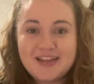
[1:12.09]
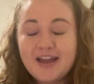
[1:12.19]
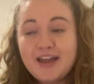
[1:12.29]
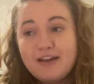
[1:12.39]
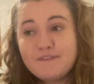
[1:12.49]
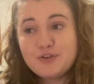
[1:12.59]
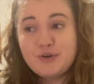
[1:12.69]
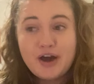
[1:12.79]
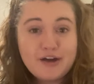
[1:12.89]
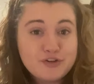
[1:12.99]
Like, if
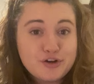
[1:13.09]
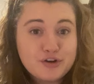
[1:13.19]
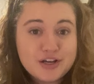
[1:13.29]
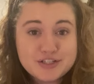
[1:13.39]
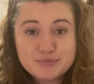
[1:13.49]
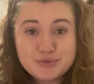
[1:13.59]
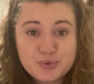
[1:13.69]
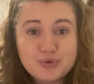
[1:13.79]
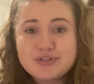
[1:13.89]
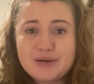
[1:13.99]
you have your customers'
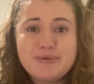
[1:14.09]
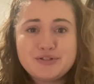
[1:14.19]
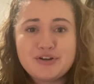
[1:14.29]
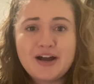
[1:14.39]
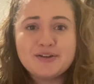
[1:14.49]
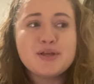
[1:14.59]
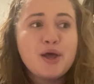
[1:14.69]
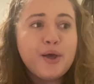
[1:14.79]
orders coming to your house,